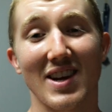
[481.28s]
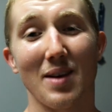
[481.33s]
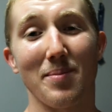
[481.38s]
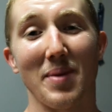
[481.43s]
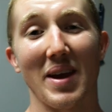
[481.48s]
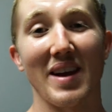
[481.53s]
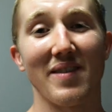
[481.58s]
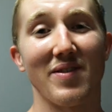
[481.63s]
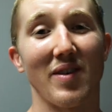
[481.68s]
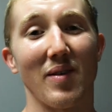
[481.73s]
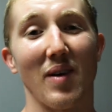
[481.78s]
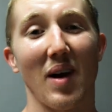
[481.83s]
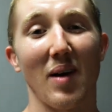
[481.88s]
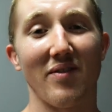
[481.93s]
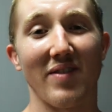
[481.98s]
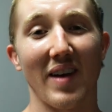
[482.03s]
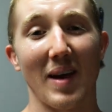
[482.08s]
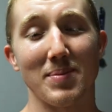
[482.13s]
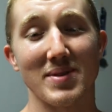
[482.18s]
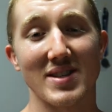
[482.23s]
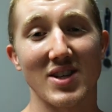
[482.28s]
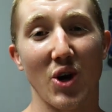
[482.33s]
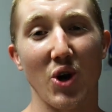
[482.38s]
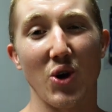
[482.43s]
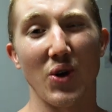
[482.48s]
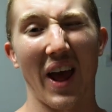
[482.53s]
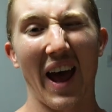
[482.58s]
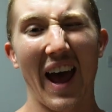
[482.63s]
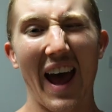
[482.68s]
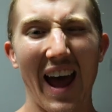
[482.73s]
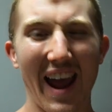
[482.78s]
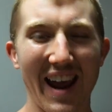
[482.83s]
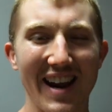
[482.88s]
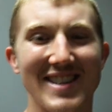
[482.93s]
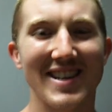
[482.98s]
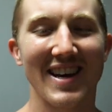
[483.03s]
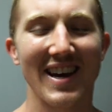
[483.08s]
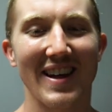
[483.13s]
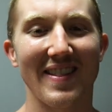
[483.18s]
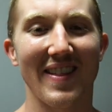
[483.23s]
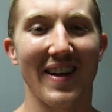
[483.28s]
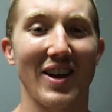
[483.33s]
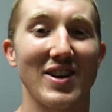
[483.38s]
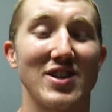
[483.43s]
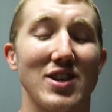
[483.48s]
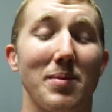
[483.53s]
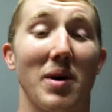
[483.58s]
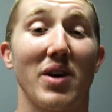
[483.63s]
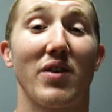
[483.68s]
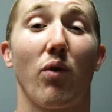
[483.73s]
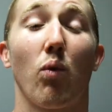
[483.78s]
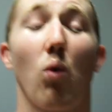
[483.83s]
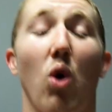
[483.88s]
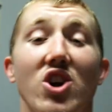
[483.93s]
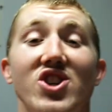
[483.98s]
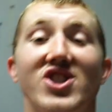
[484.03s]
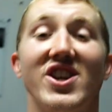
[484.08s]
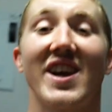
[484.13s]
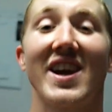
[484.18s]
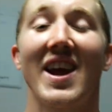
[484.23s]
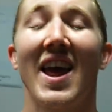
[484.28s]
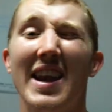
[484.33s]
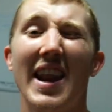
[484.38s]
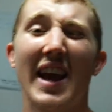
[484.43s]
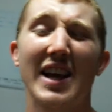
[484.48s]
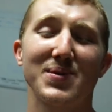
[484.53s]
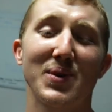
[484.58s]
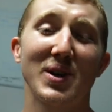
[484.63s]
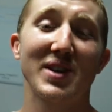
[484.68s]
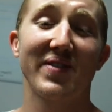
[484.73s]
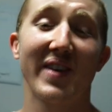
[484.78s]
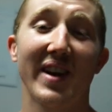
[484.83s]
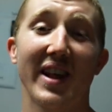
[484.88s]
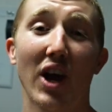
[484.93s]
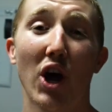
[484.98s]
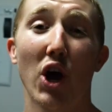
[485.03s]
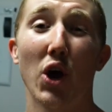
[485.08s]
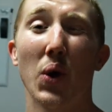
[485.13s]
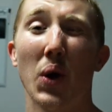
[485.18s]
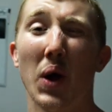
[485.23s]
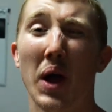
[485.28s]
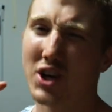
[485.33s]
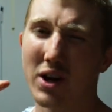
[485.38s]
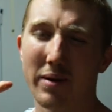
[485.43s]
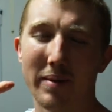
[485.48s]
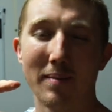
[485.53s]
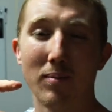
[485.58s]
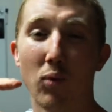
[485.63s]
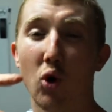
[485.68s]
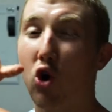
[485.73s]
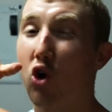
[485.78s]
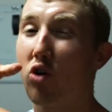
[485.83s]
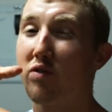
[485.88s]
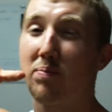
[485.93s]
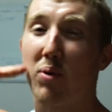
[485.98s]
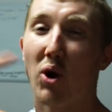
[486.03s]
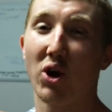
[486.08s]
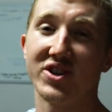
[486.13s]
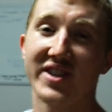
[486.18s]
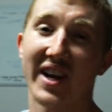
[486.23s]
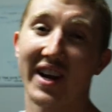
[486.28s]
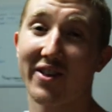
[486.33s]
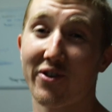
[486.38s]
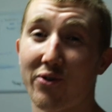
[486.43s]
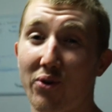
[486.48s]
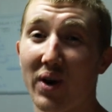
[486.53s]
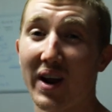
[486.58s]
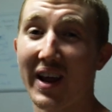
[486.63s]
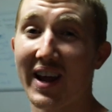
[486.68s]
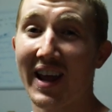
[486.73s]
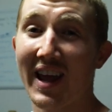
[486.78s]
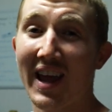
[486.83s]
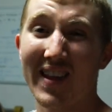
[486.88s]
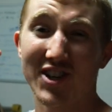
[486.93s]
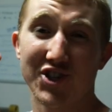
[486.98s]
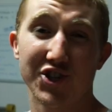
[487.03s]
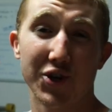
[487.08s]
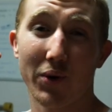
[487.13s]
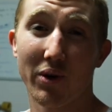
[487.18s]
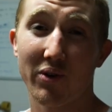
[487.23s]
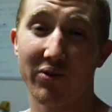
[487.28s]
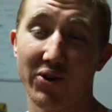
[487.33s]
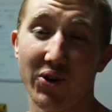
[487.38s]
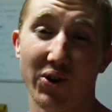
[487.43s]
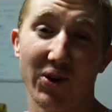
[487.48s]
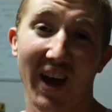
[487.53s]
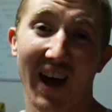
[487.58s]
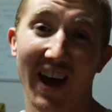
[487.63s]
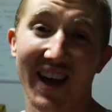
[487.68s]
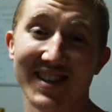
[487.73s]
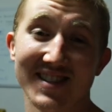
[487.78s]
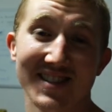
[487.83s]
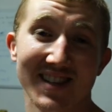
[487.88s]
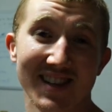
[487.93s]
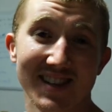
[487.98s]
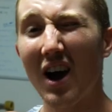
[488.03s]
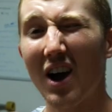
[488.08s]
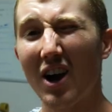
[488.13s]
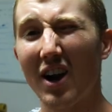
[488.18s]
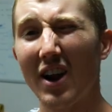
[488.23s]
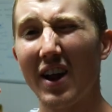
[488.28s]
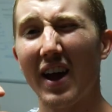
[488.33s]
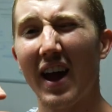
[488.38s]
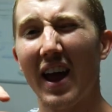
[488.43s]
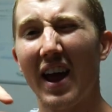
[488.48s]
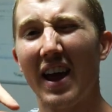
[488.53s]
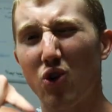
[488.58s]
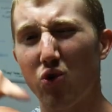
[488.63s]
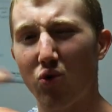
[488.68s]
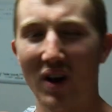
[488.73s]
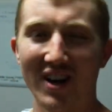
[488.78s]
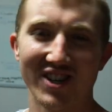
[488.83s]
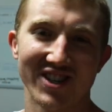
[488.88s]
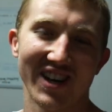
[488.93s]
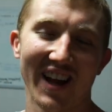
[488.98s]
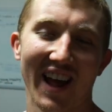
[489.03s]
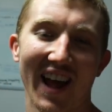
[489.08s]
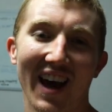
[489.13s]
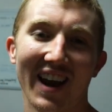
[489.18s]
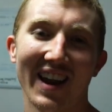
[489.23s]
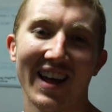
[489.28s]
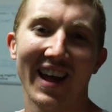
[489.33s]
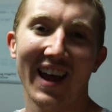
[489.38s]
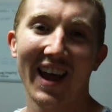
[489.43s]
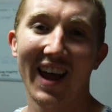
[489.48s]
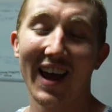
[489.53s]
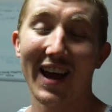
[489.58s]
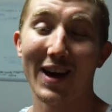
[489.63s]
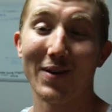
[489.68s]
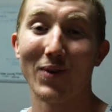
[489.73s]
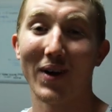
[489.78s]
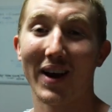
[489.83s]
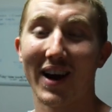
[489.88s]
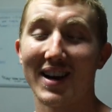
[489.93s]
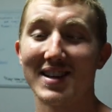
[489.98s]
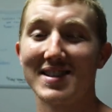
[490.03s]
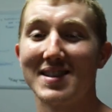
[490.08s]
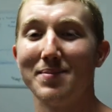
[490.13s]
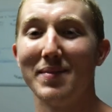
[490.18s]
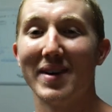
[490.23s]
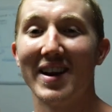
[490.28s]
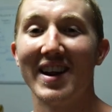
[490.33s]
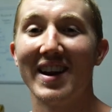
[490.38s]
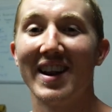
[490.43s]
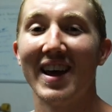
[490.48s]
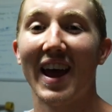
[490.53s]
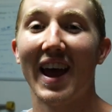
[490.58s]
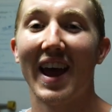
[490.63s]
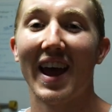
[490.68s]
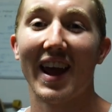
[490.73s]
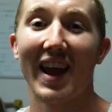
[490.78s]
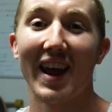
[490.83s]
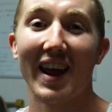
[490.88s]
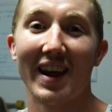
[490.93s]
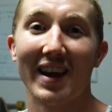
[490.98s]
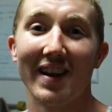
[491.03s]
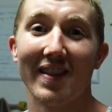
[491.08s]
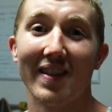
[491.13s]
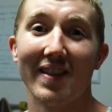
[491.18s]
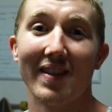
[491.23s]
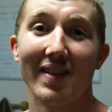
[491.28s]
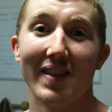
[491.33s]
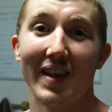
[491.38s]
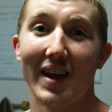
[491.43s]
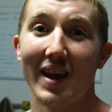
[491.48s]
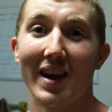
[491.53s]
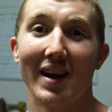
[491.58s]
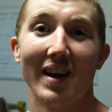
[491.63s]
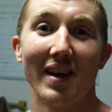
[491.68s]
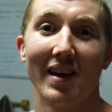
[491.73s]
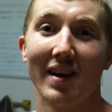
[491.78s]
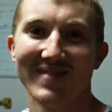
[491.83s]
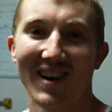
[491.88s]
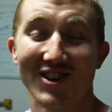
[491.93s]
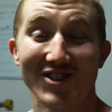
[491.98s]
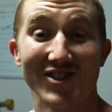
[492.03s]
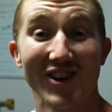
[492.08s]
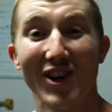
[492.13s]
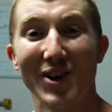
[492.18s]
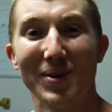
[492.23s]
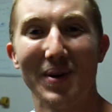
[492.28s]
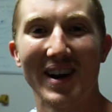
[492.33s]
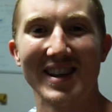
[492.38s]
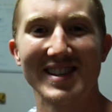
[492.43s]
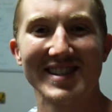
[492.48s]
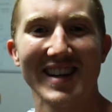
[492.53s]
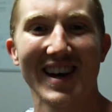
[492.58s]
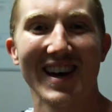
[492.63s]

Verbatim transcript: gonna be it for episode eight. Thank you so much for watching. Next week's video, it's gonna be more of Project 3. That's due in a few days. I'm gonna crunch it out and we'll get it submitted and then I'll show you when it's